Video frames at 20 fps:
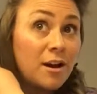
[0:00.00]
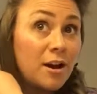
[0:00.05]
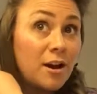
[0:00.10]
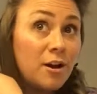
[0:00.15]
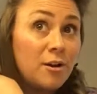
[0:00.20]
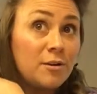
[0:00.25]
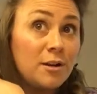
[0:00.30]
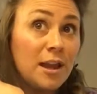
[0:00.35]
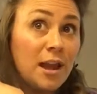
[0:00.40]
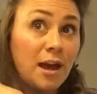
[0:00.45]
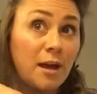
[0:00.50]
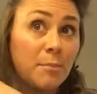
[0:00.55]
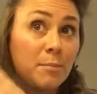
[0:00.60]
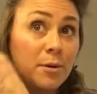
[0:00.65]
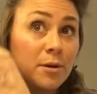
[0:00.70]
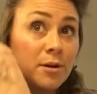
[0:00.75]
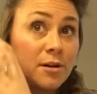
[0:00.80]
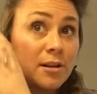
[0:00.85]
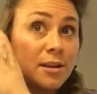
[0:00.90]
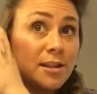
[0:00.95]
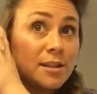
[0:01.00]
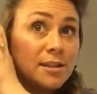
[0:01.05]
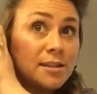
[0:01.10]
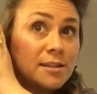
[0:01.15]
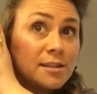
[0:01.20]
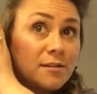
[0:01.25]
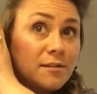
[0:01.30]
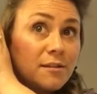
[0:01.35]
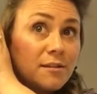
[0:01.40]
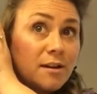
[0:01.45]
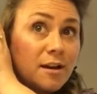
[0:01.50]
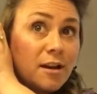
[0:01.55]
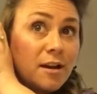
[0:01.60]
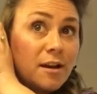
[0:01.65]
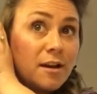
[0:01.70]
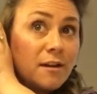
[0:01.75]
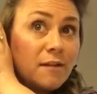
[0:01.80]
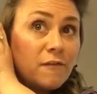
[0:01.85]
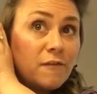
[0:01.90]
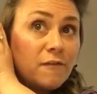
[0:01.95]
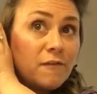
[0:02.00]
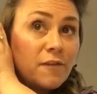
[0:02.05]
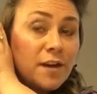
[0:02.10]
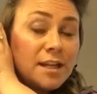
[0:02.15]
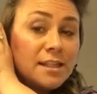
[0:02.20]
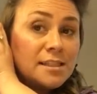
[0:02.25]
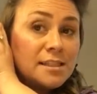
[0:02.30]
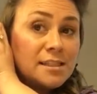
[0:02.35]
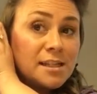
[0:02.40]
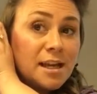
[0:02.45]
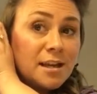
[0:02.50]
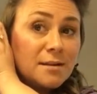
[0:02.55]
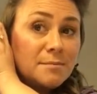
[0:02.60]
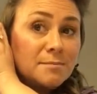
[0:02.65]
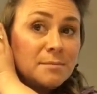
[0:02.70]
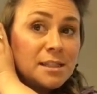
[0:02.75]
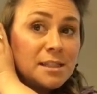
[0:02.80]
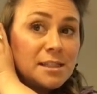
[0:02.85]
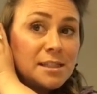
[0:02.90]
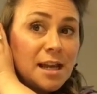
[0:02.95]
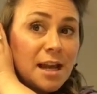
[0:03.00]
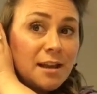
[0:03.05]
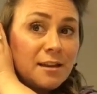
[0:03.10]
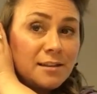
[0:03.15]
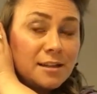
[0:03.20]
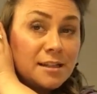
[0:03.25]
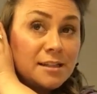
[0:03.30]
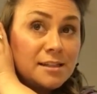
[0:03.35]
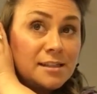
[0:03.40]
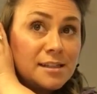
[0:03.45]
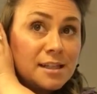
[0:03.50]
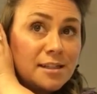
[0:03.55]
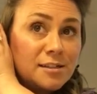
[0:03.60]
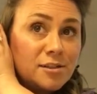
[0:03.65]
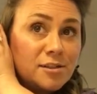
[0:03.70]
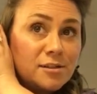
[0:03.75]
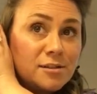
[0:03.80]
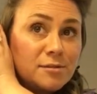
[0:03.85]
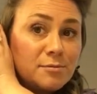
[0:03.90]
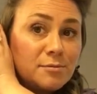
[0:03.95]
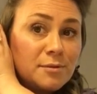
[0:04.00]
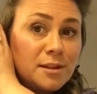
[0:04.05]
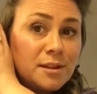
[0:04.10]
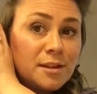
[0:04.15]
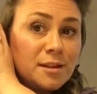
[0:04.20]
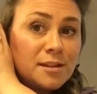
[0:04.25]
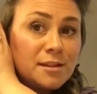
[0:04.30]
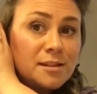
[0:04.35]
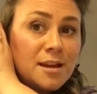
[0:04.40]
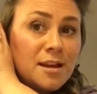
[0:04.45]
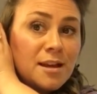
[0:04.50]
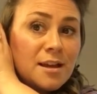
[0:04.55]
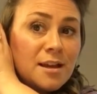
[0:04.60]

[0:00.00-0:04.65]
oh yeah, book these FaceTime styling sessions with us,